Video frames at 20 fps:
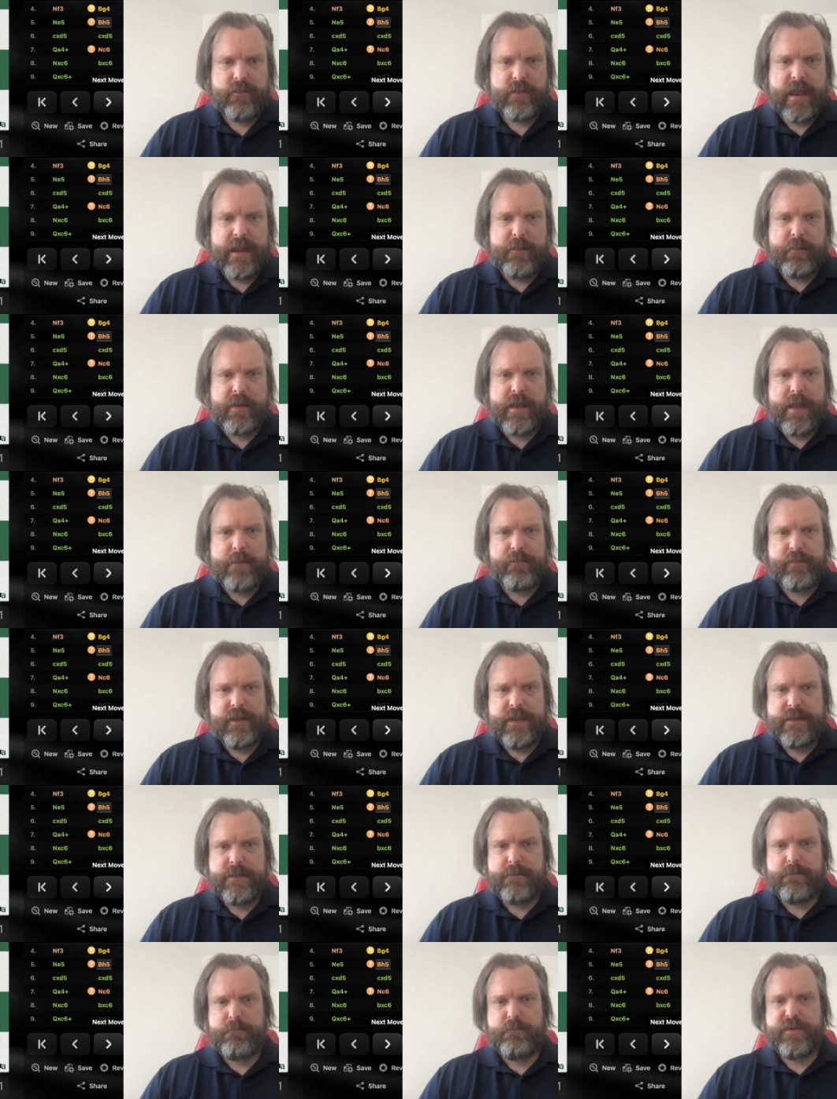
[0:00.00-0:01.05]
Anyway, I
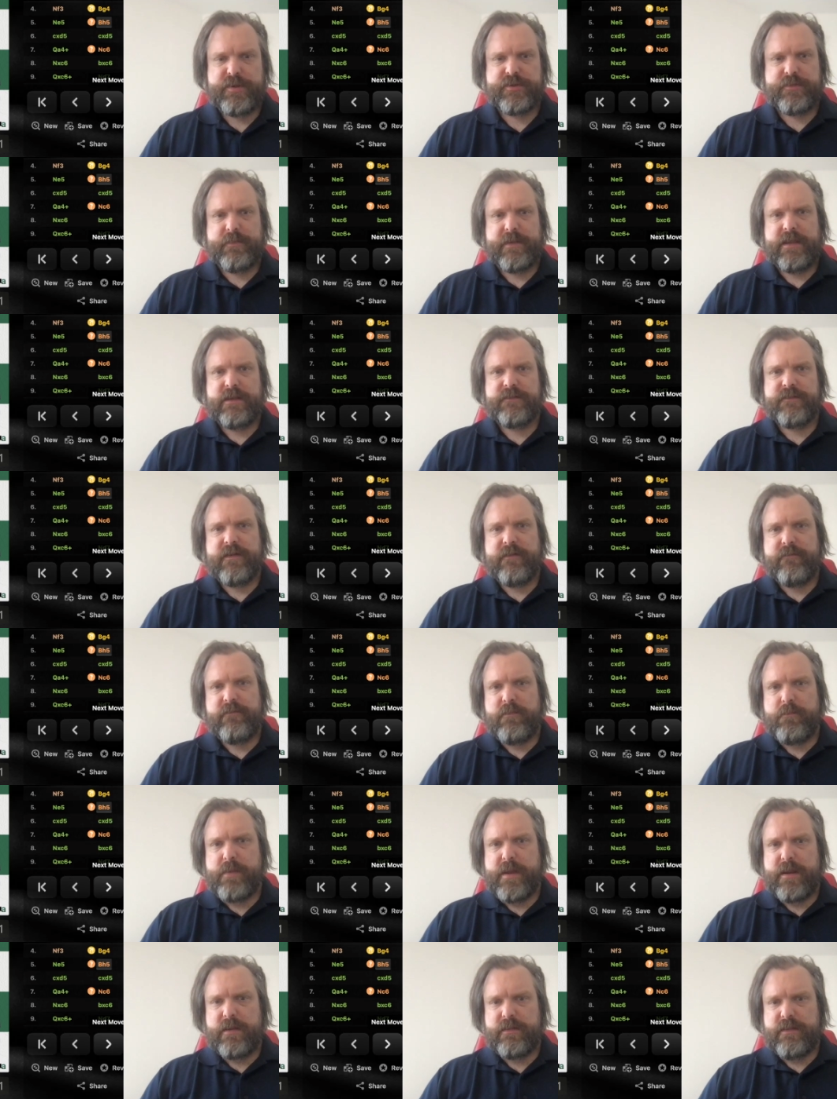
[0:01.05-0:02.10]
played bishop h5, and
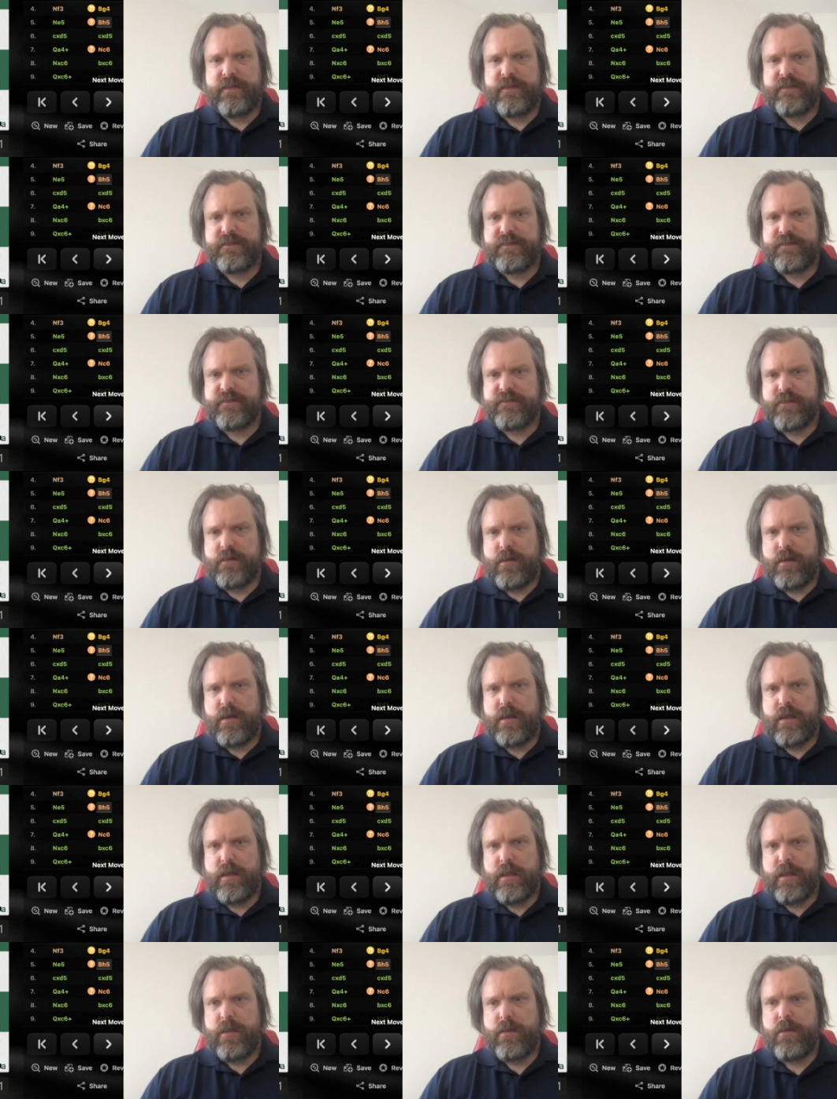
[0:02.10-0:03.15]
apparently this is
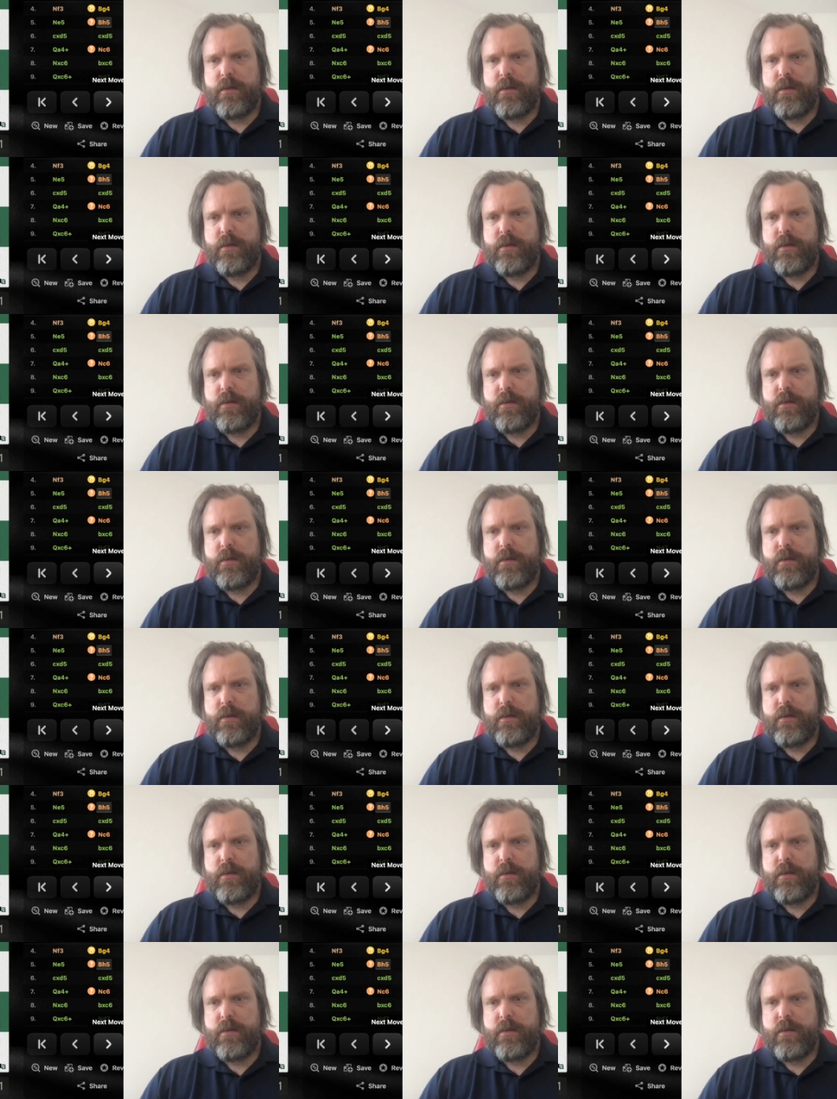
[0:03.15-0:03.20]
a